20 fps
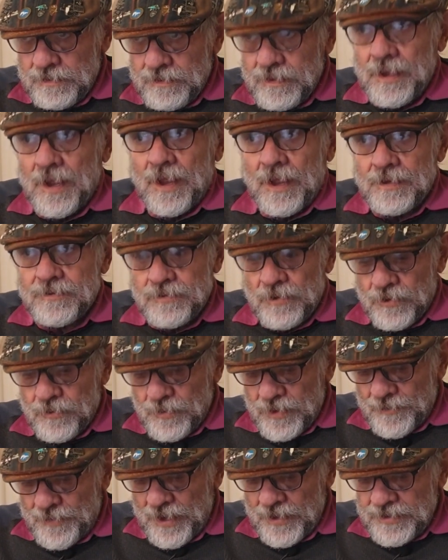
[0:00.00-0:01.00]
Yeah, dog
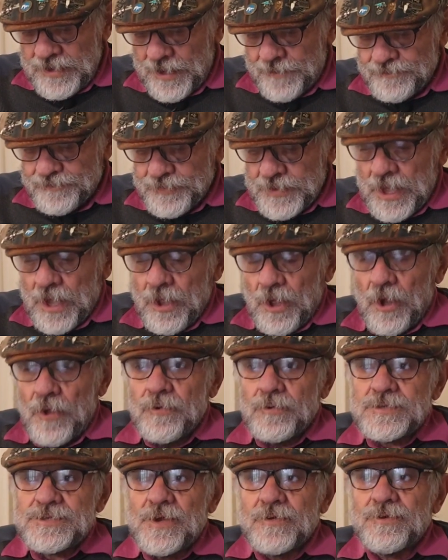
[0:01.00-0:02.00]
with a bone, yeah.
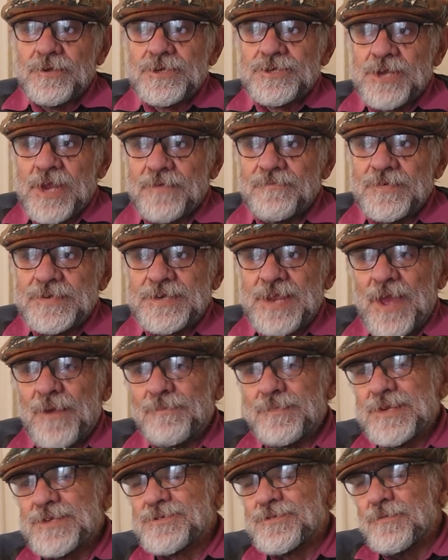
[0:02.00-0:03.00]
And also I've got to check for
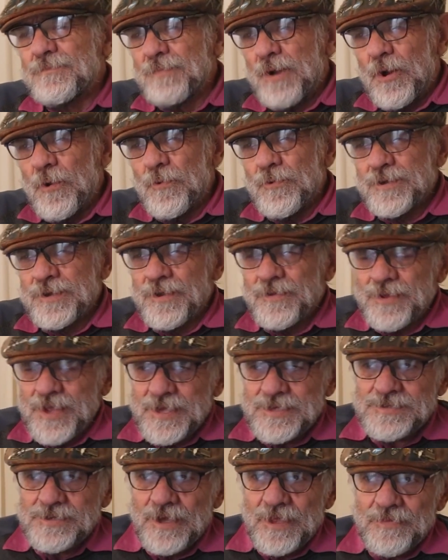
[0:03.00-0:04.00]
dampness and mould and
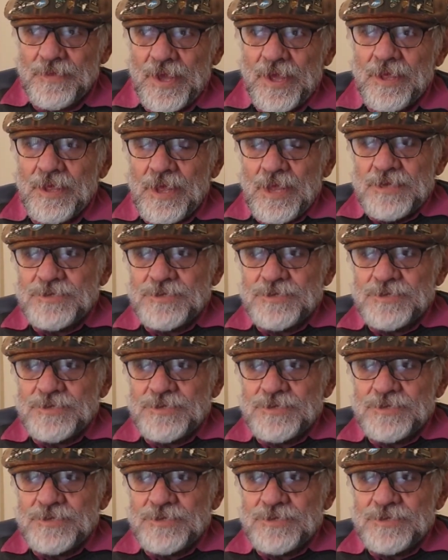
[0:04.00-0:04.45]
things like that.